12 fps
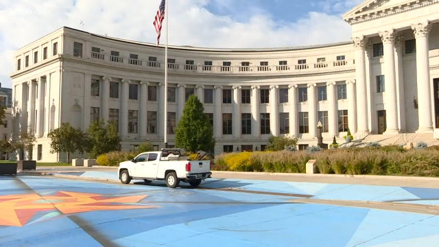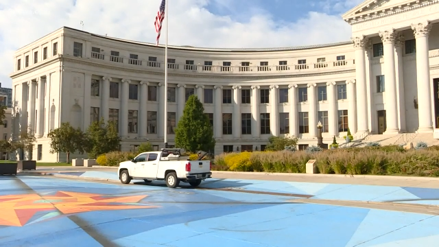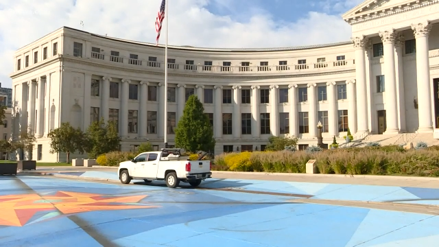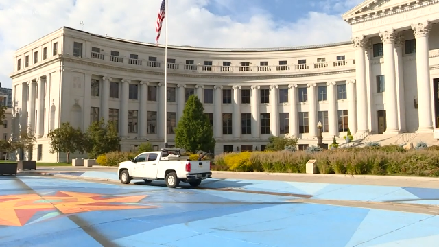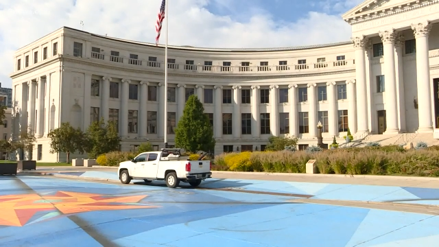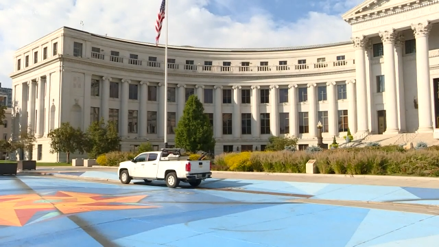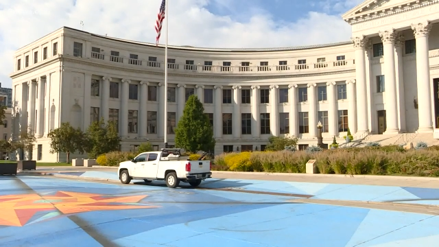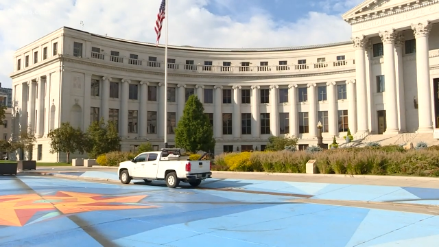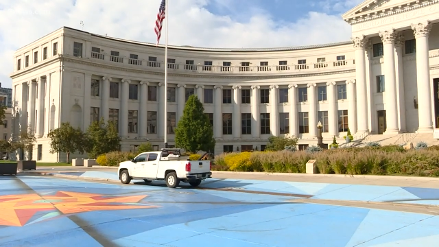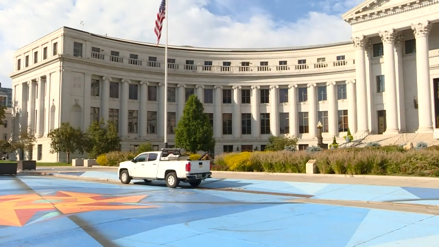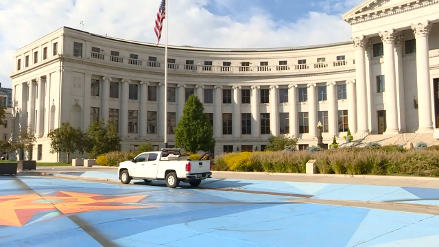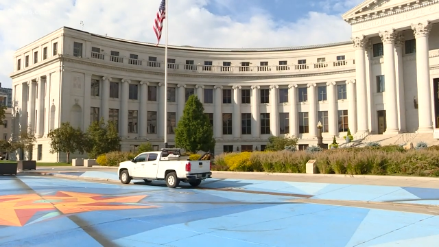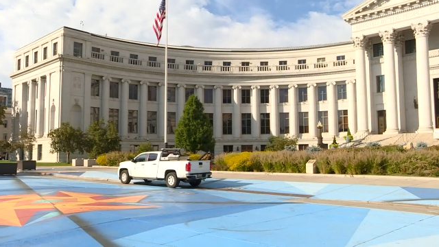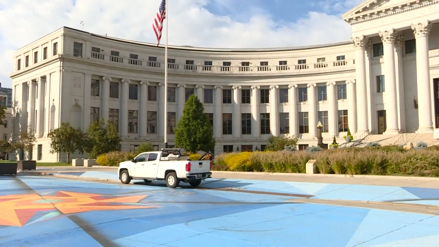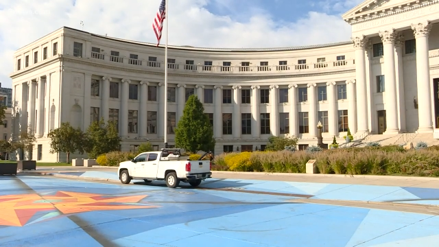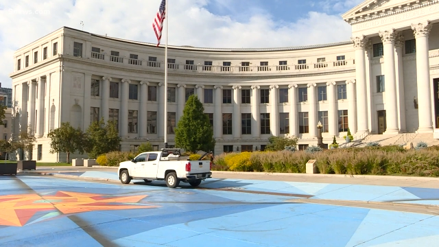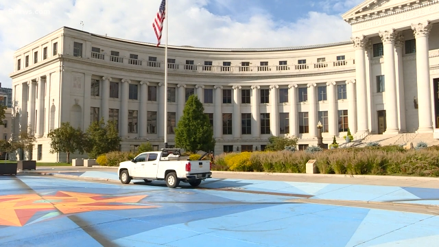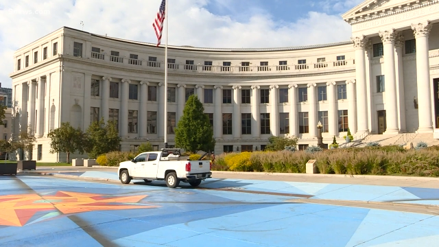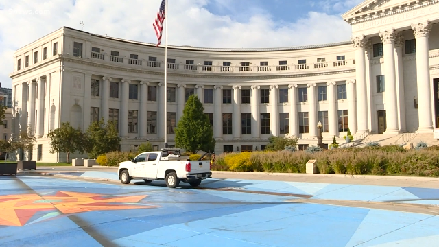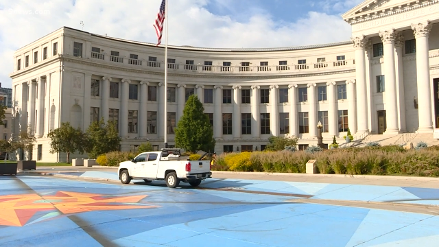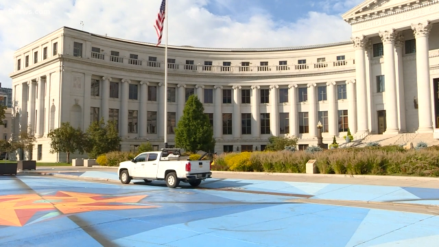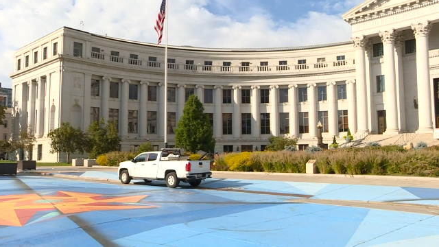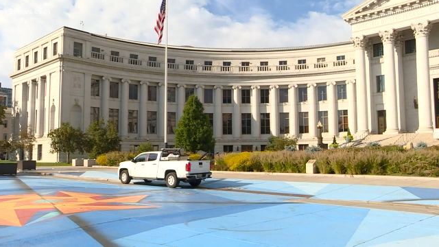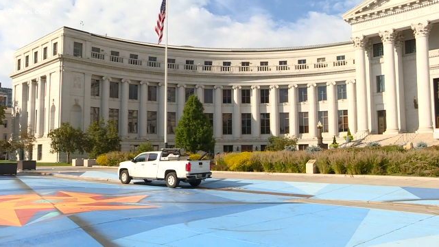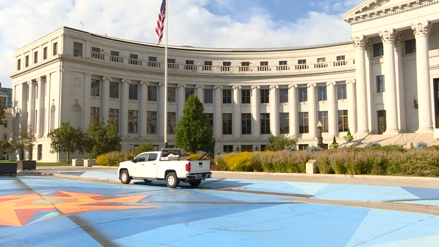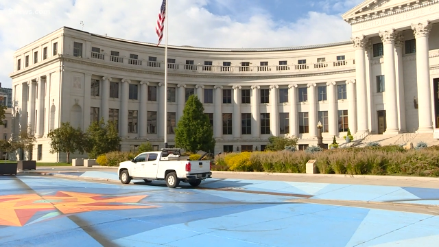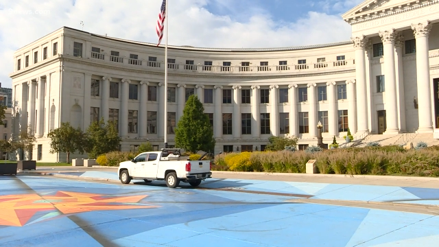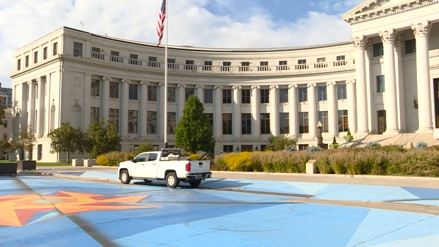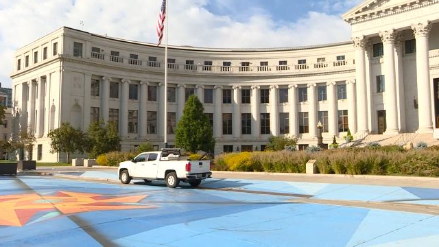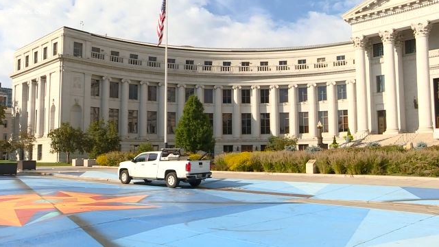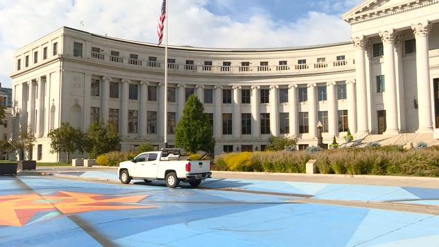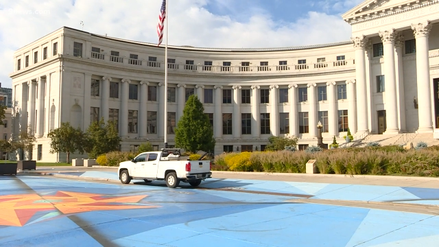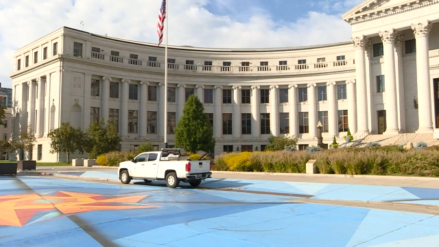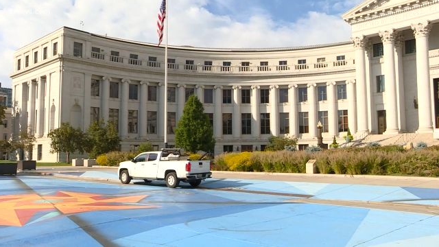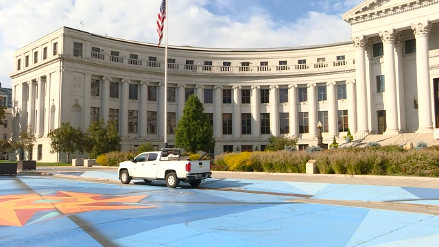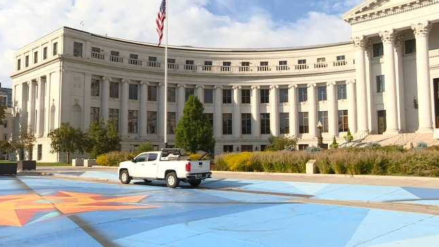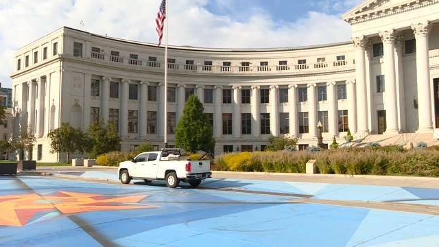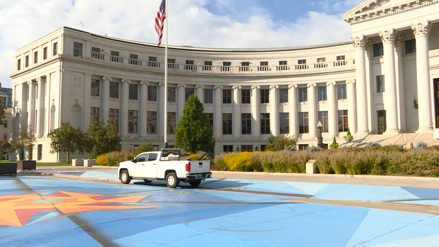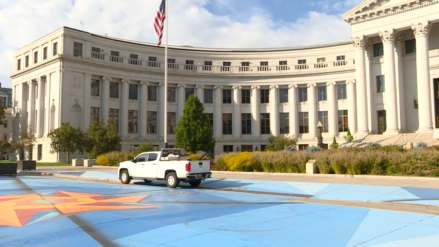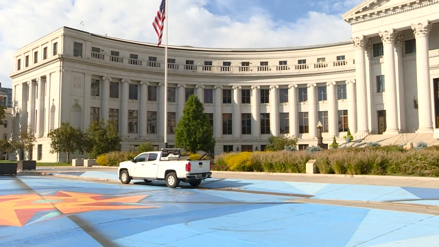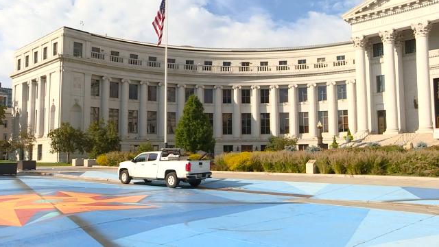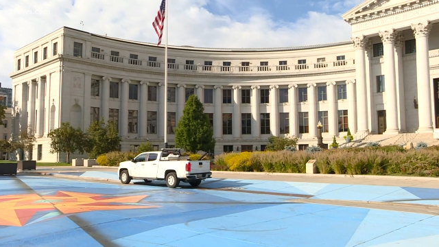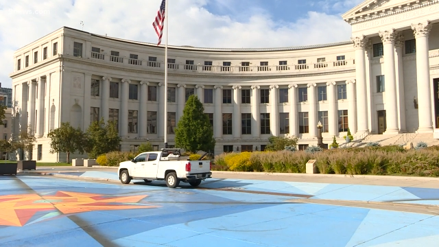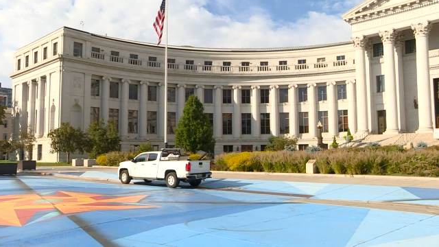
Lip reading: No face is visible, so there are no lips to read.